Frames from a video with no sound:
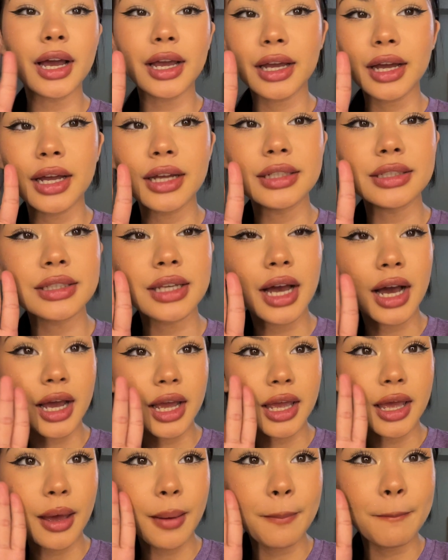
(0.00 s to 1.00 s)
guys, I
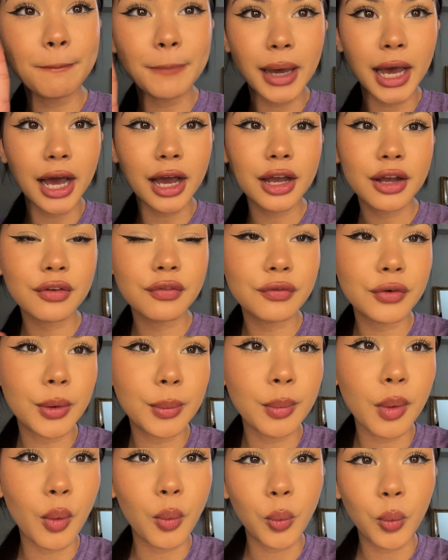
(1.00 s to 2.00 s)
am back
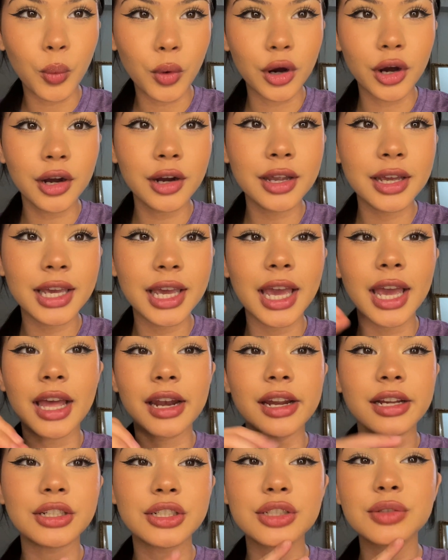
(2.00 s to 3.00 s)
from work and
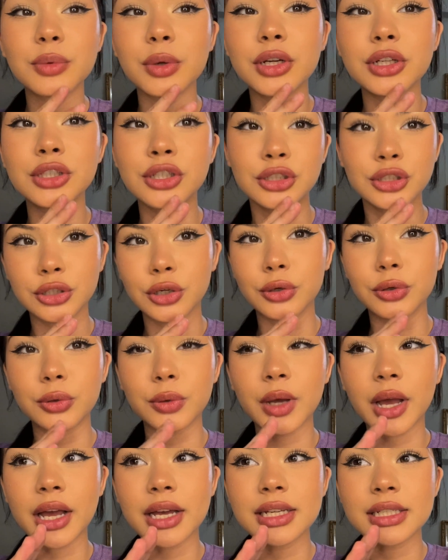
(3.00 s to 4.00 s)
I just wanted to show you
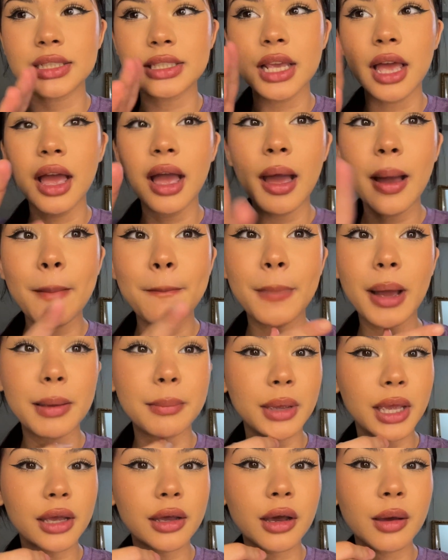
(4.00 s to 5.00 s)
guys my
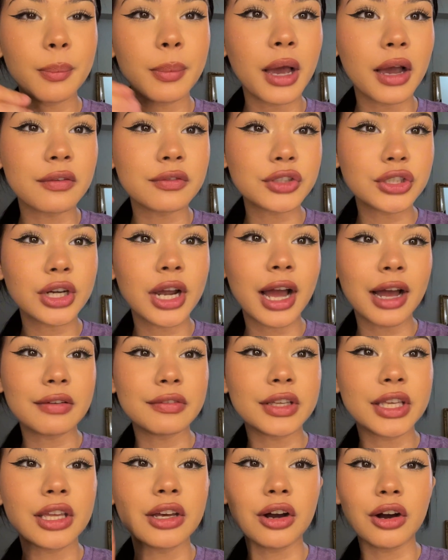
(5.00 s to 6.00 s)
makeup after
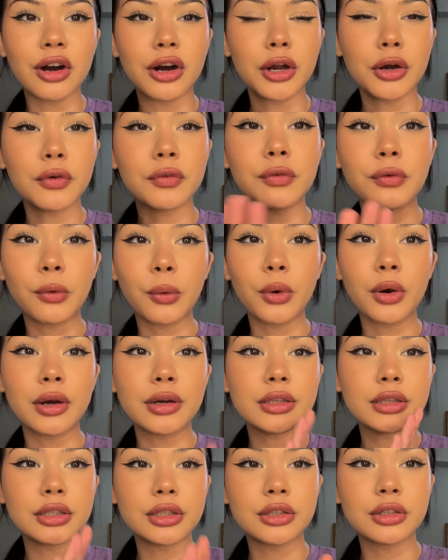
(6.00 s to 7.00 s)
having it on for
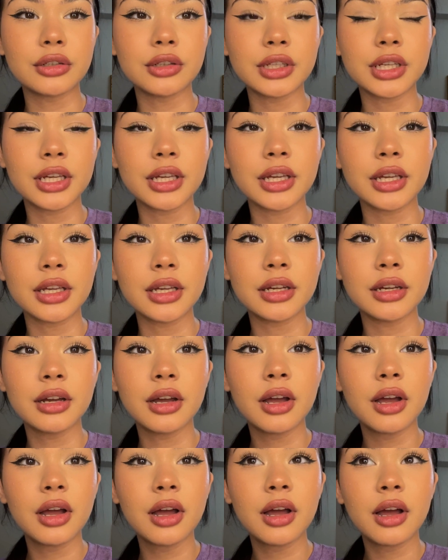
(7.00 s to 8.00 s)
literally,
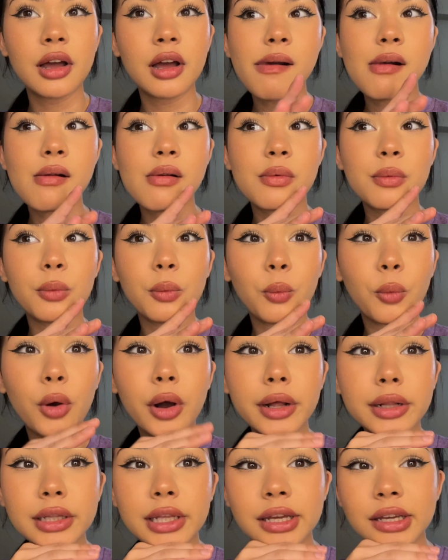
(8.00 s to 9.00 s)

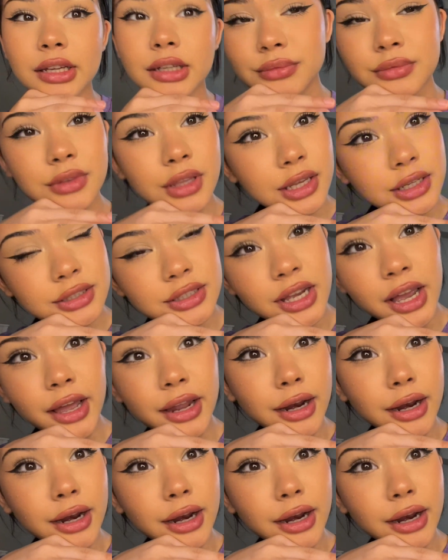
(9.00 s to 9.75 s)
what, like 10